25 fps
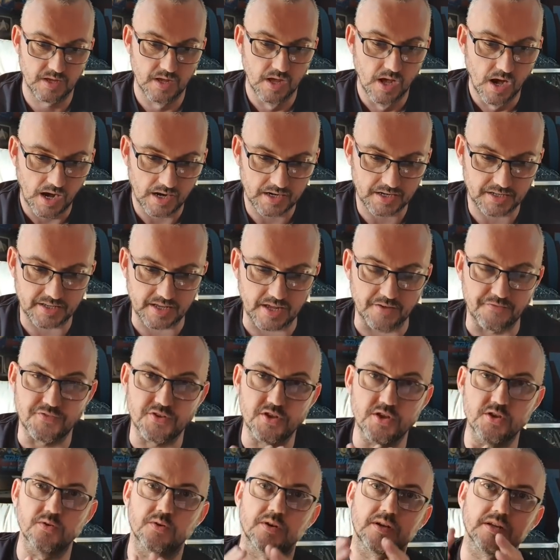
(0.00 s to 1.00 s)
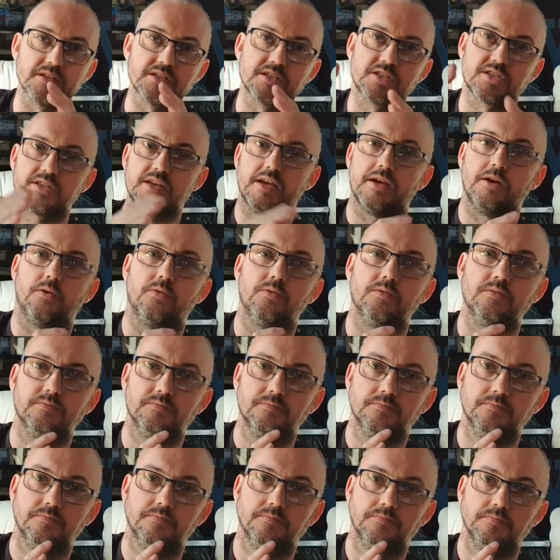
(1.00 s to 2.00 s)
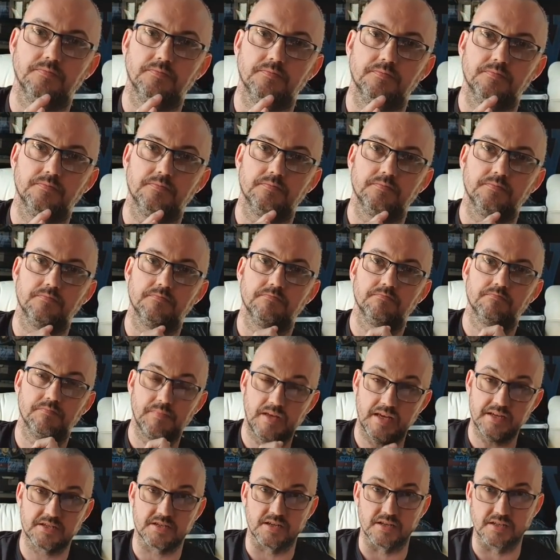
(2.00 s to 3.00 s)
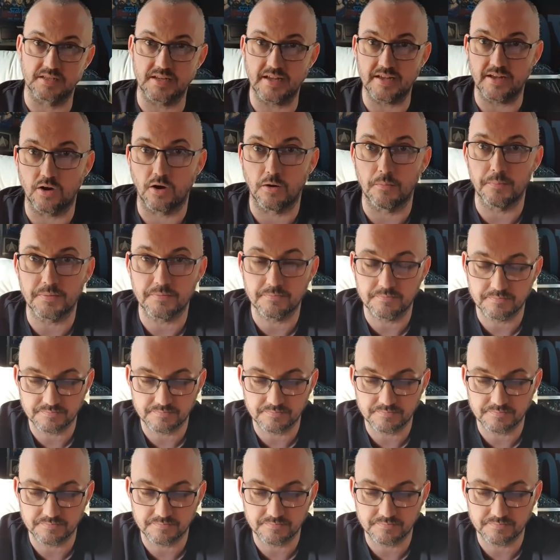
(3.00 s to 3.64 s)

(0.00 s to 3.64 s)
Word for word: And I think if you can sell Issa Diop